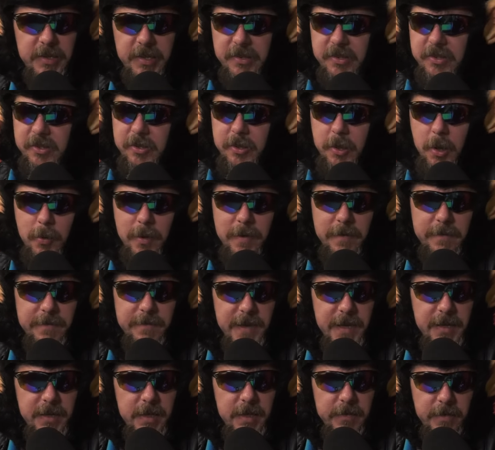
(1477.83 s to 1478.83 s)
It's so
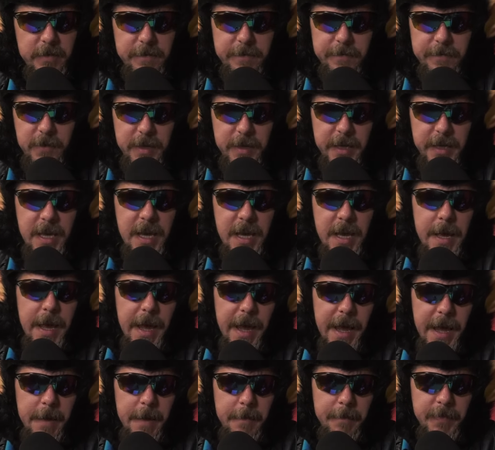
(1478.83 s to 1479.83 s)
inventive and funny.
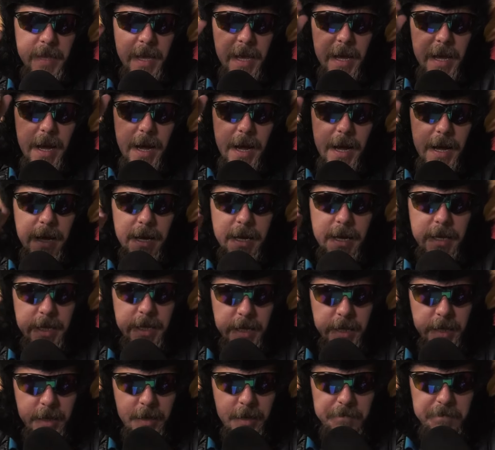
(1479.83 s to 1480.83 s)
And
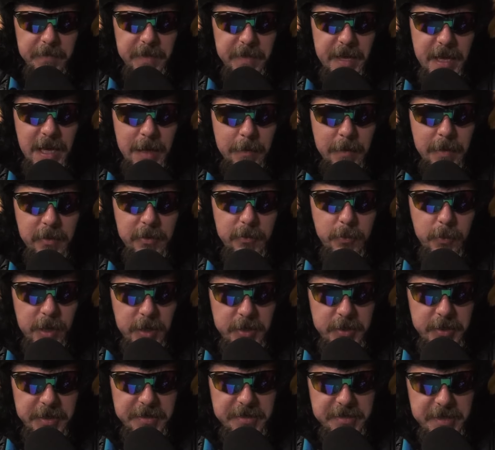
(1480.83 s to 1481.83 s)
Amy was
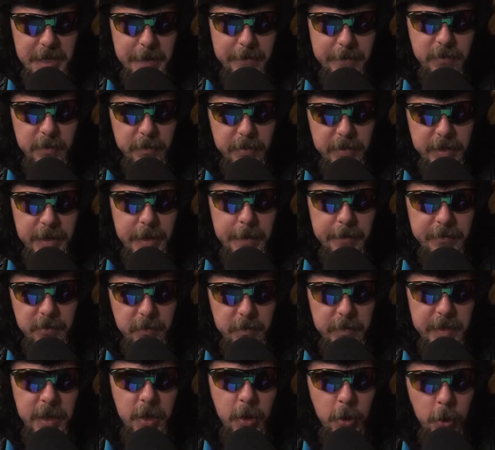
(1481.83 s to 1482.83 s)
watching Escape from the Planet Apes
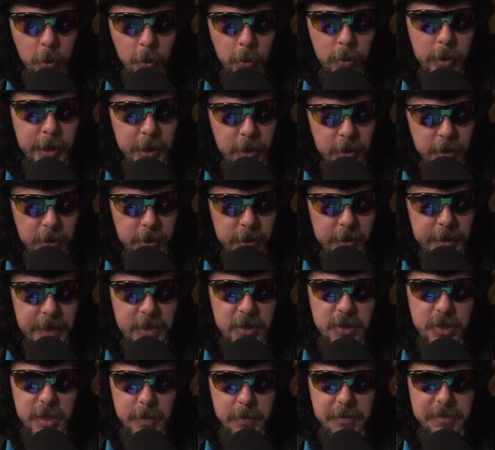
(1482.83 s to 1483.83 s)
with me early on,
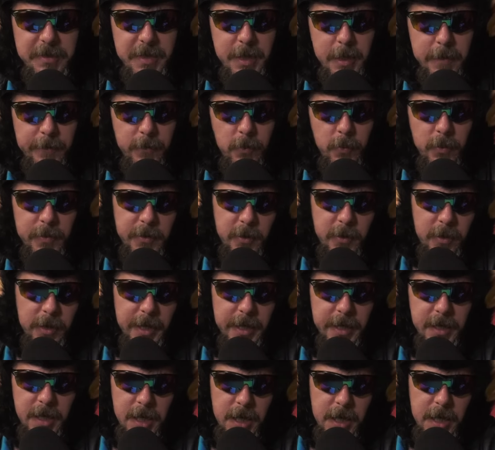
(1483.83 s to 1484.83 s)
and she was there for when
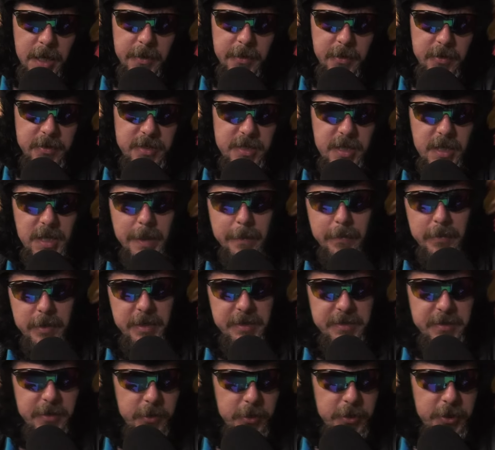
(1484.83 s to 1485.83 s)
they're
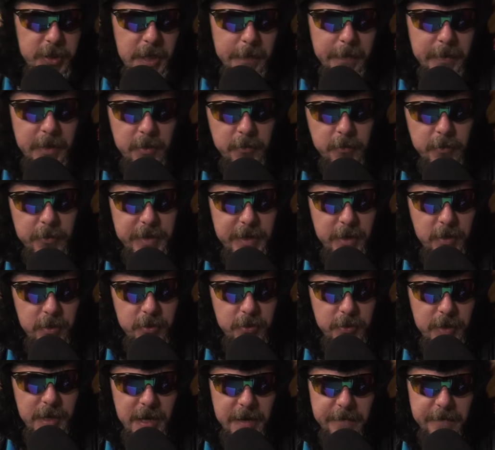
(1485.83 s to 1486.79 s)
celebrities and they're shopping on Rodeo Drive.